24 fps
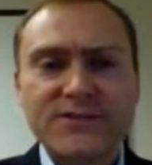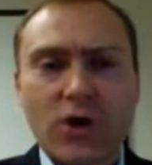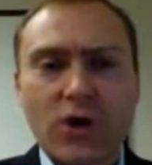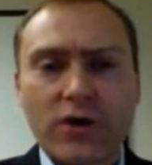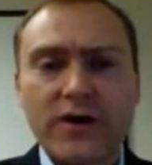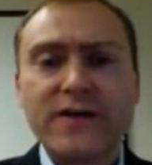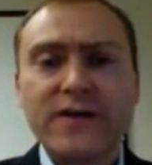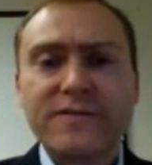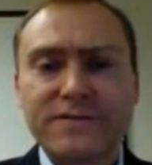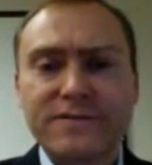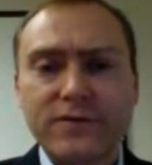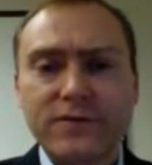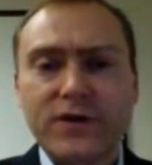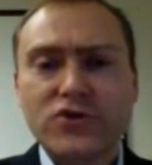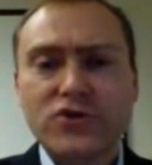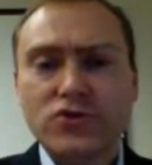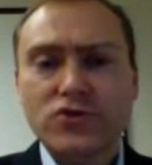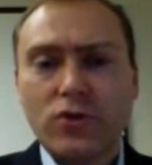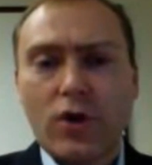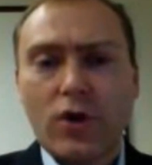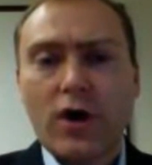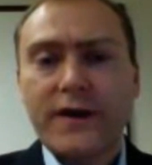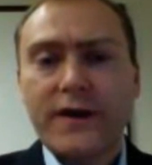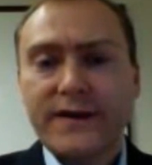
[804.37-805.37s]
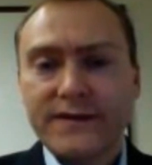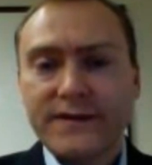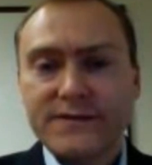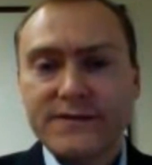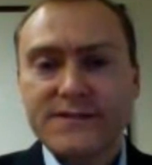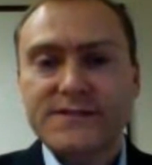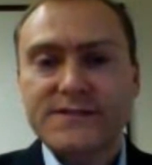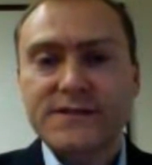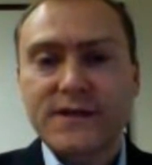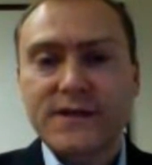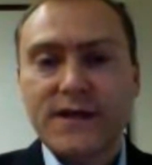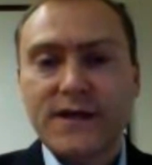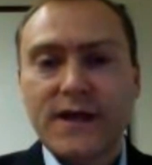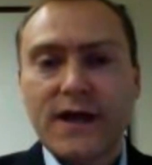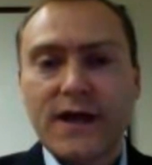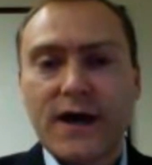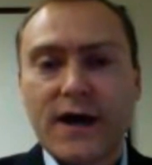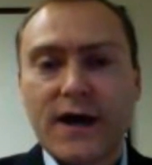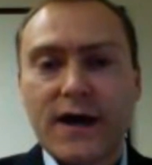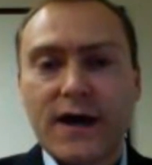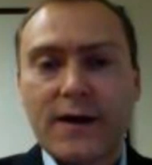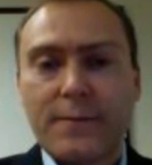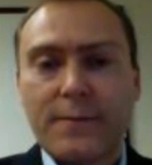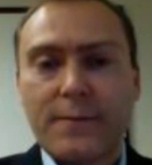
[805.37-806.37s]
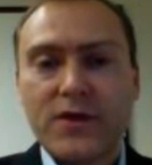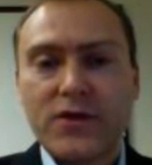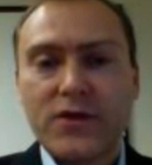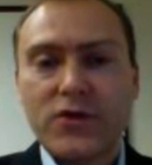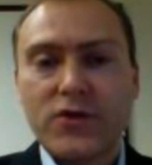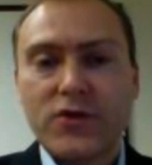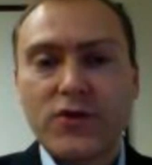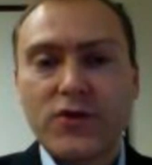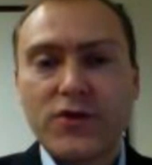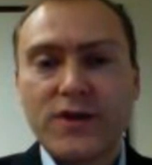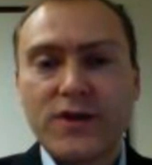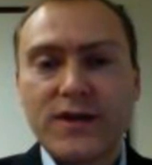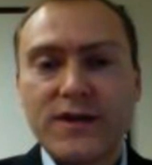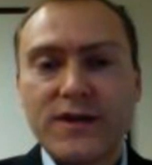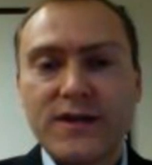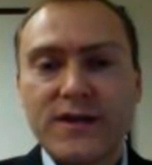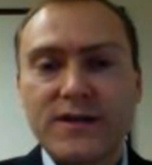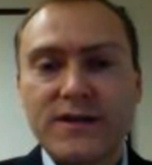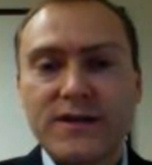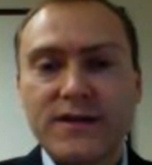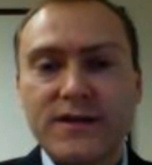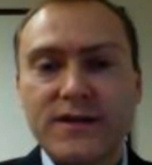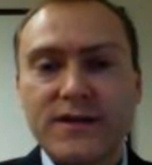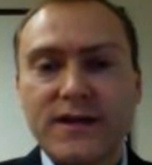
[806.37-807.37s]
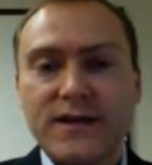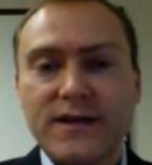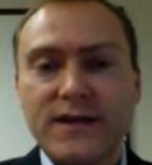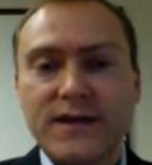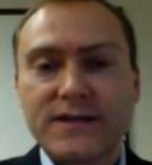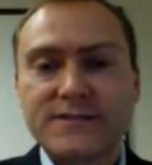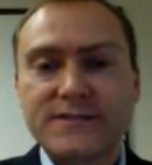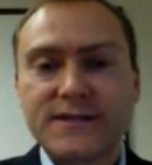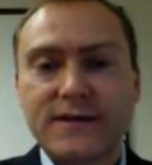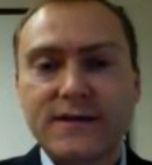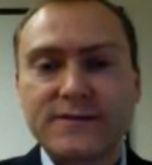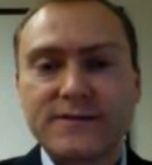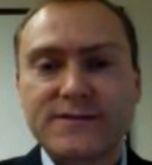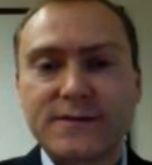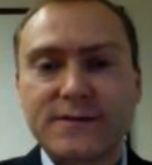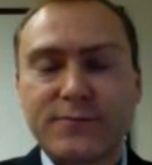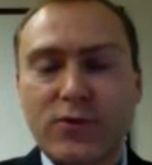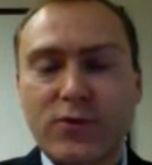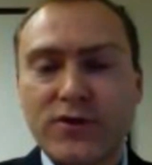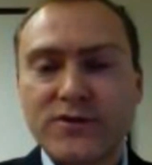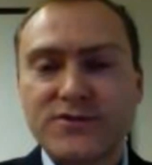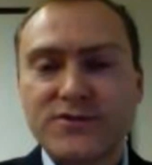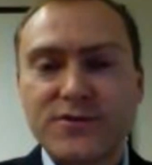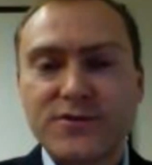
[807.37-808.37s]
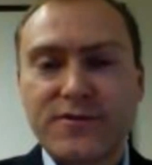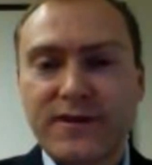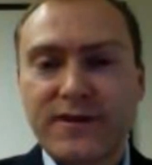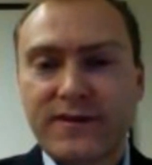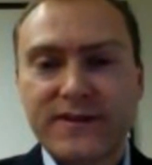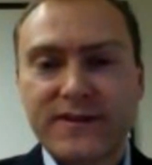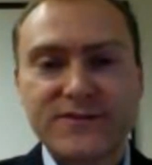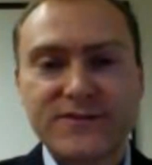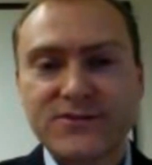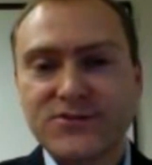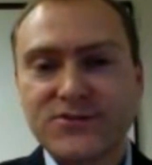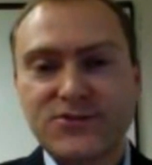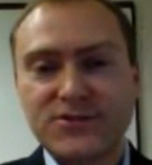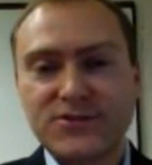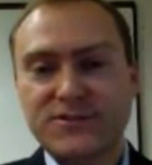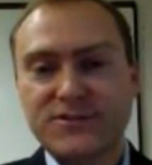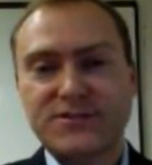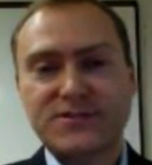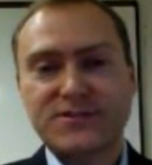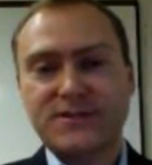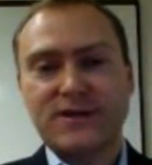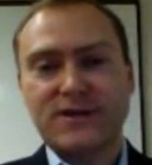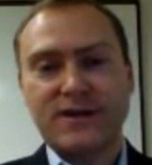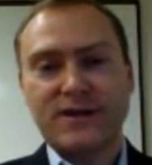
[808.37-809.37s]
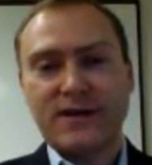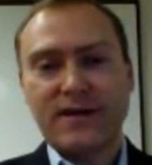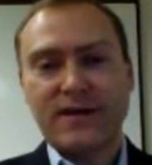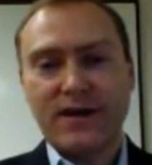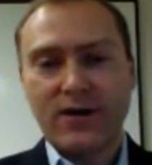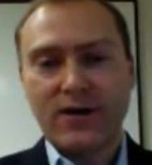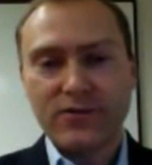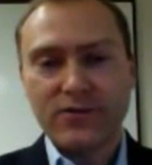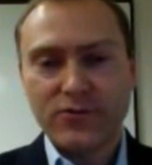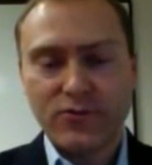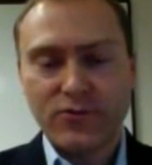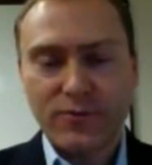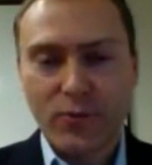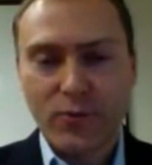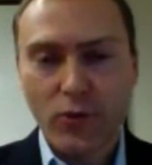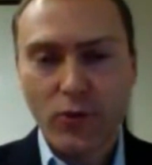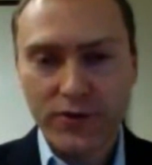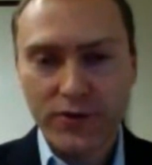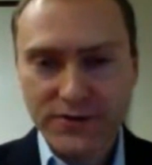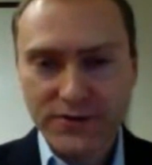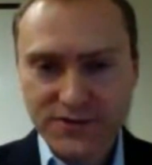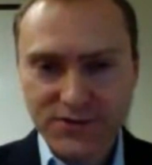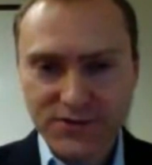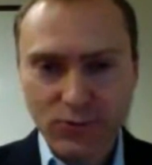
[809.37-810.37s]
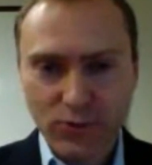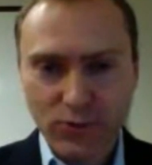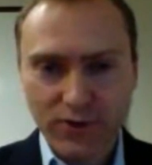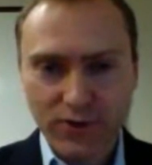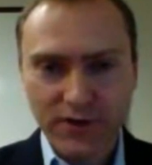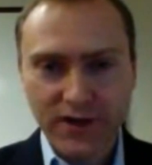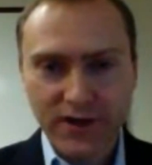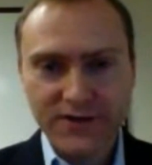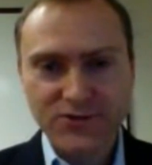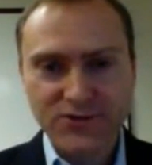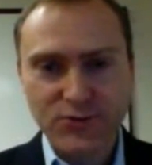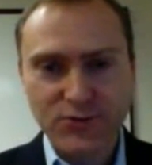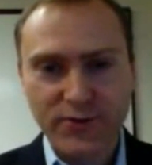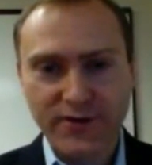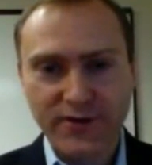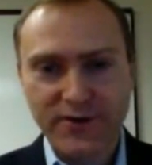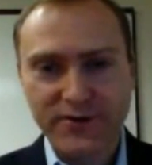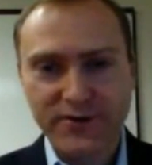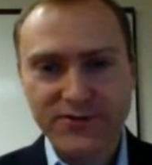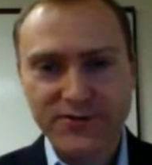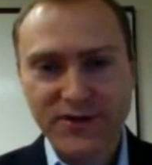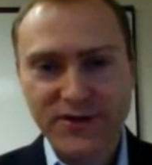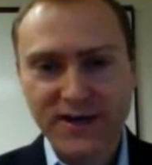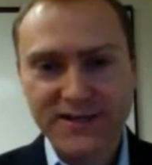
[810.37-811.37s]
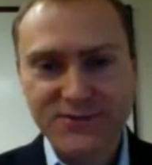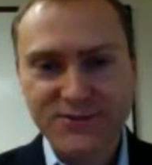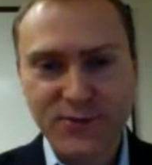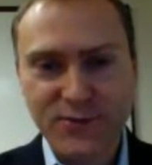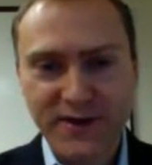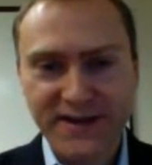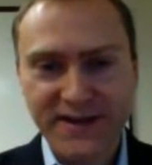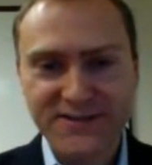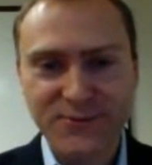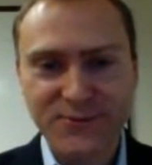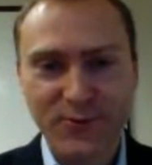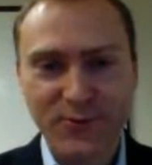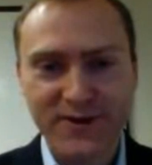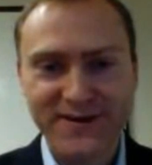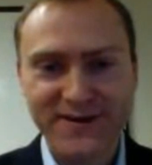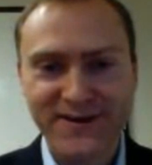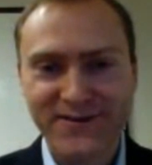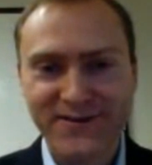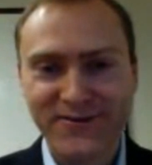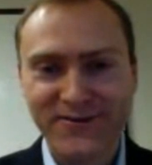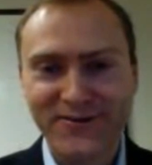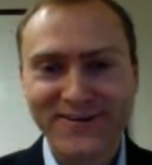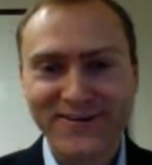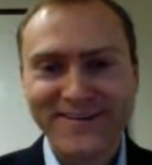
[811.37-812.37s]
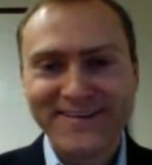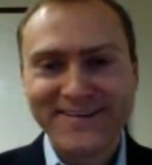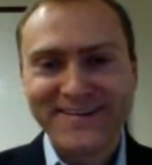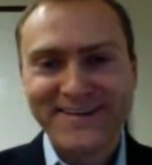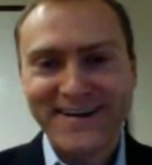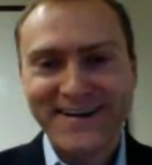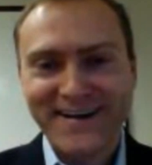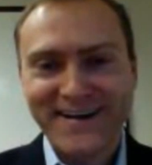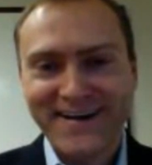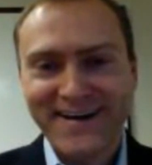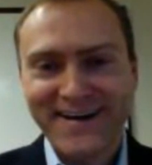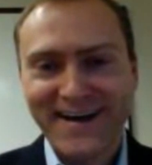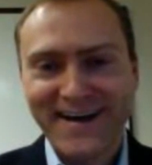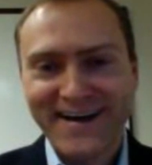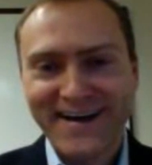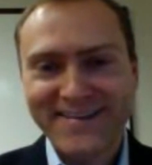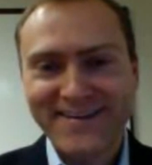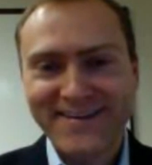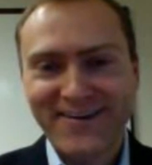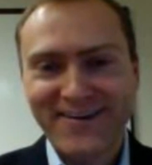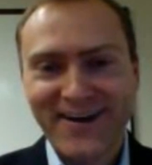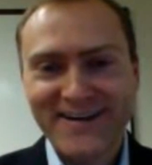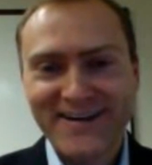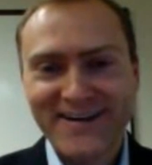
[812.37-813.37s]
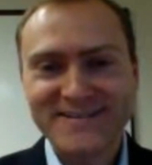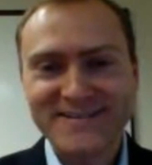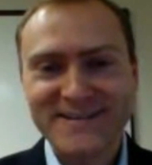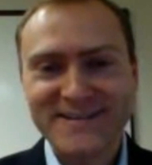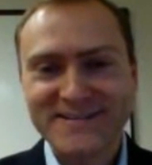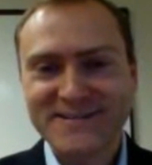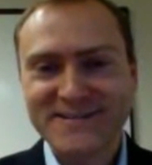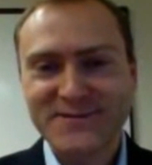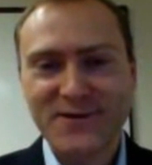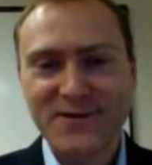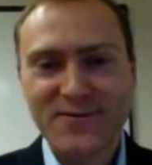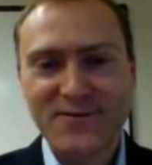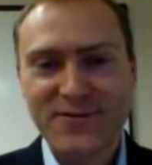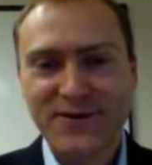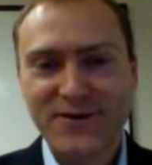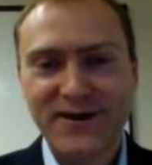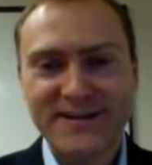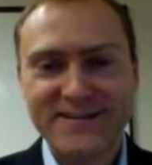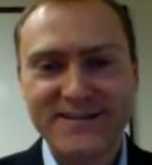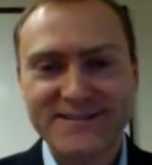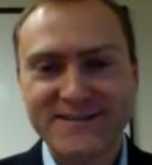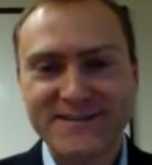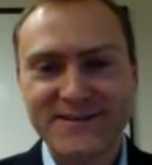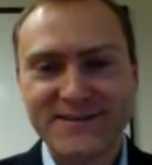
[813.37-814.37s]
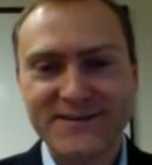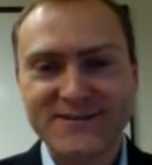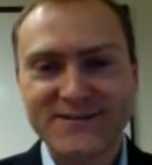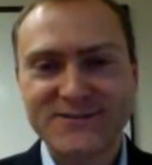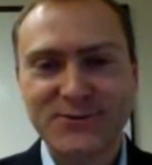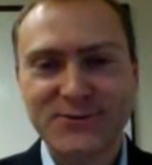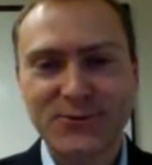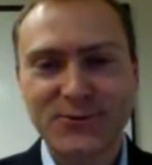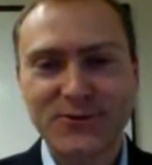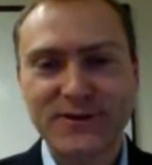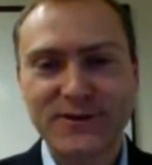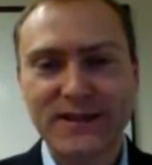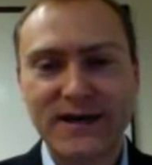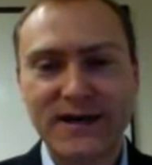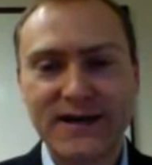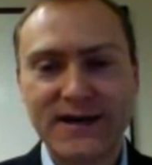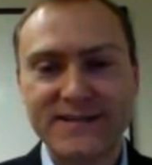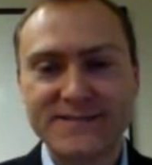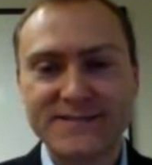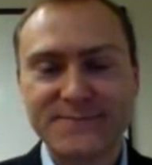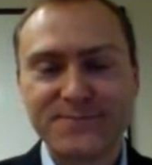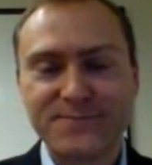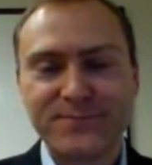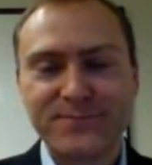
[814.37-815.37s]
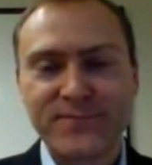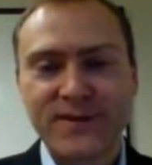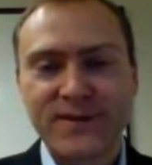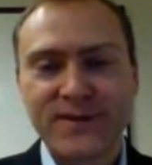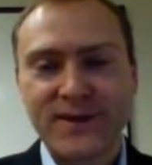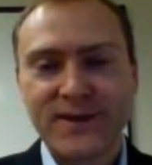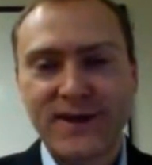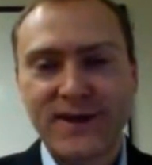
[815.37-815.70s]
is our influential audience. At some points, you think this is just all the reporters in the world on Twitter tweeting to one another their ideas and their thoughts and their storylines.